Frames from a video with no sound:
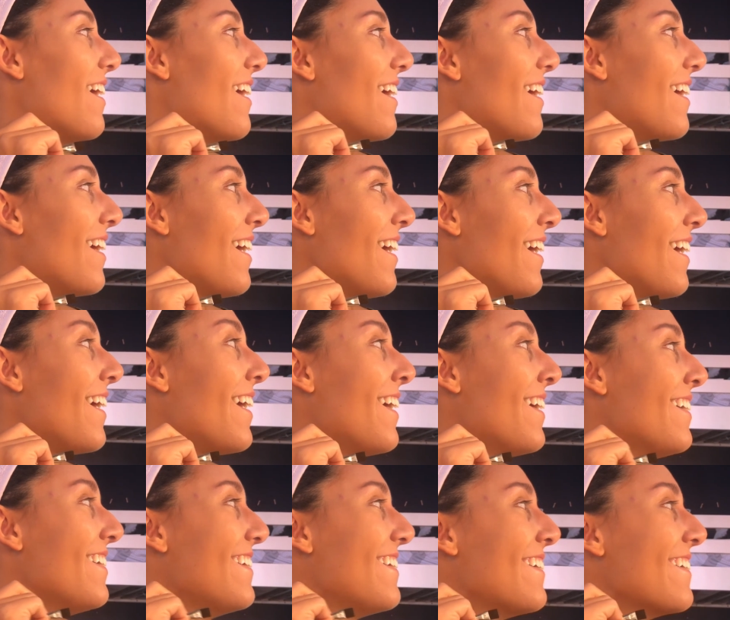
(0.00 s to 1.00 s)

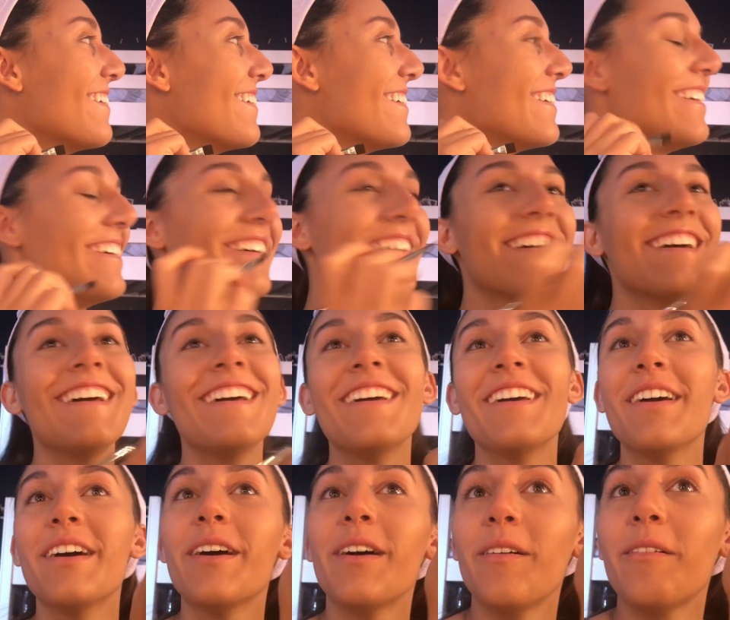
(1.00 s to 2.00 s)
Ah!
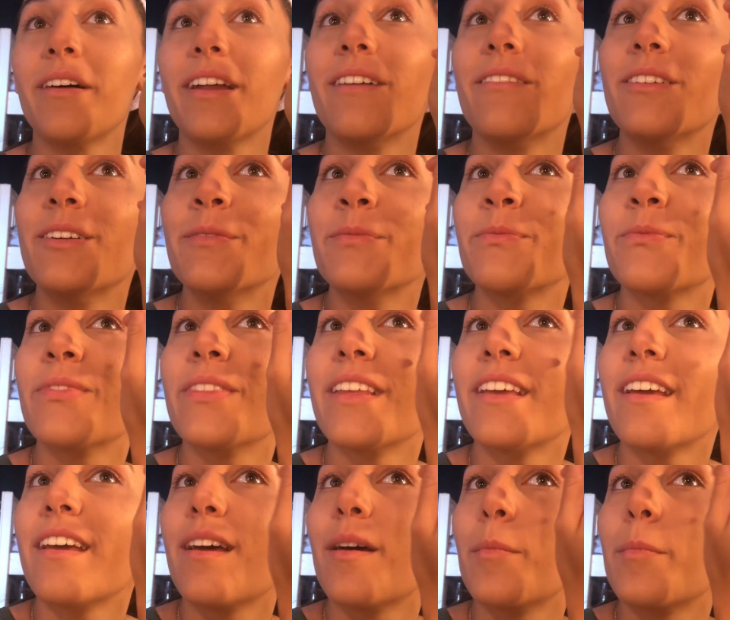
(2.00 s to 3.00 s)
Whatever.
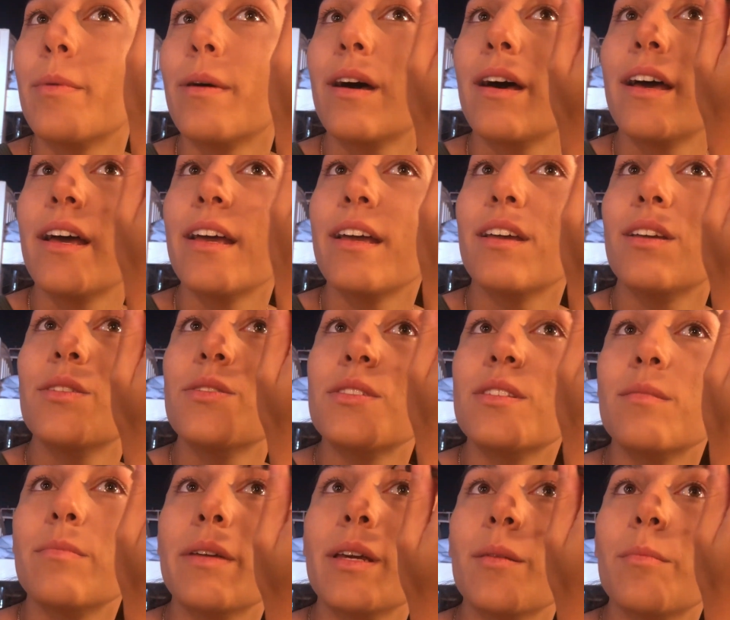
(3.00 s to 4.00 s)
But it
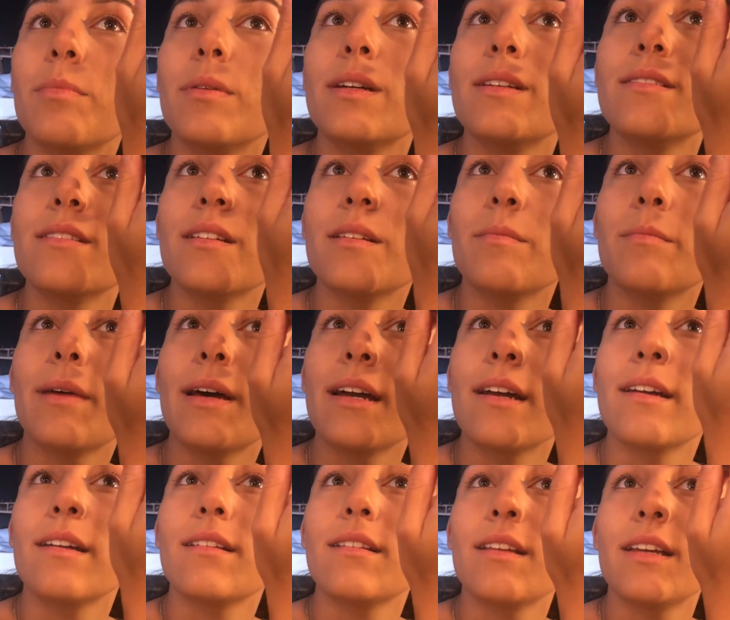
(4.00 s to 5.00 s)
used to be a prison
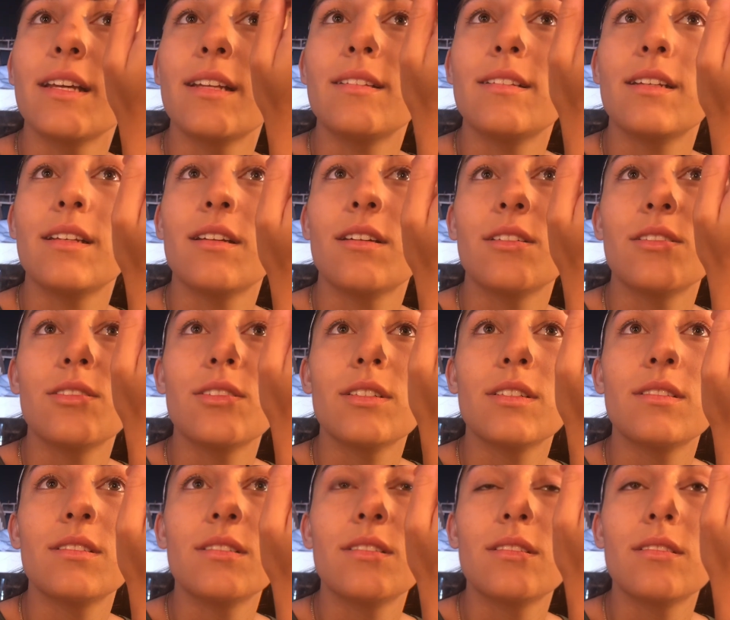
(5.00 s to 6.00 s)
back in the
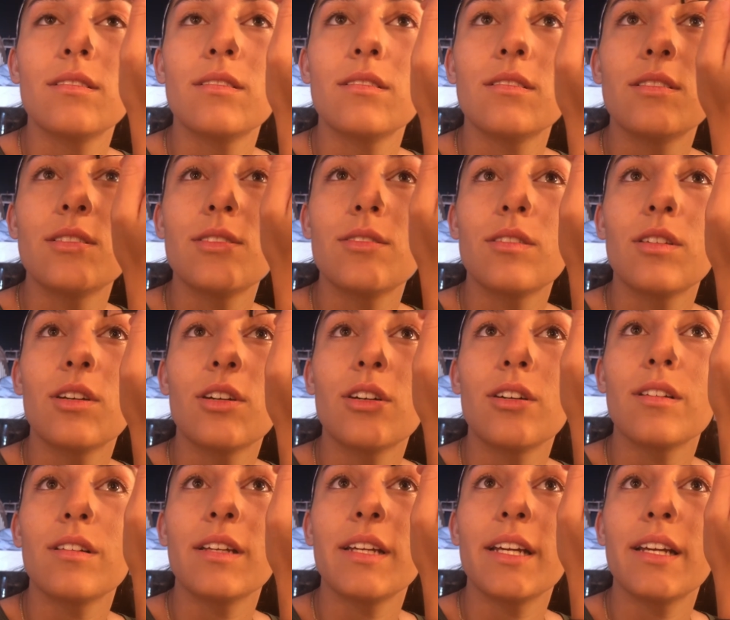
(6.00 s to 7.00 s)
1800s to the
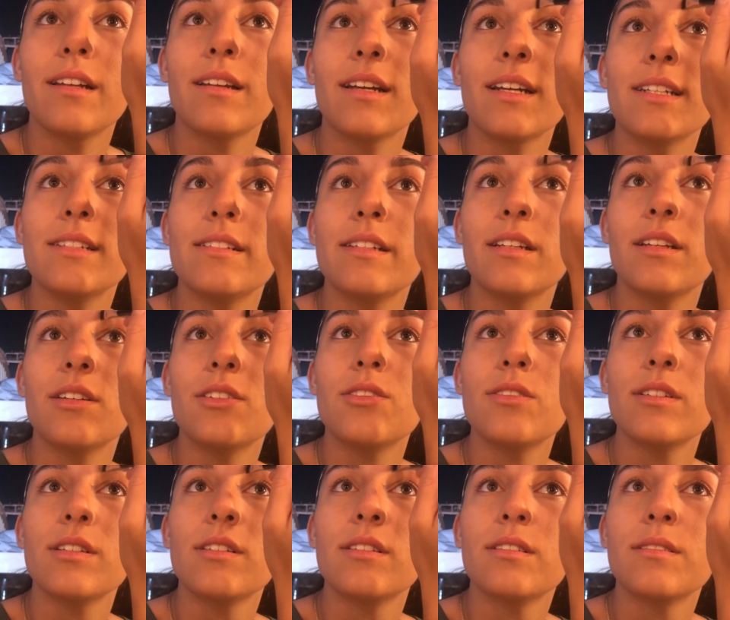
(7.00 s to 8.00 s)
early
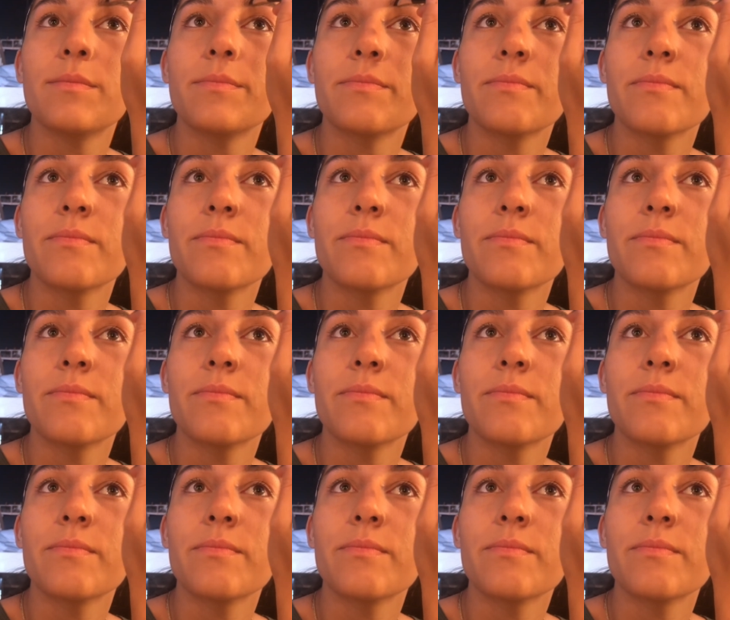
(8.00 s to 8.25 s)
1900s.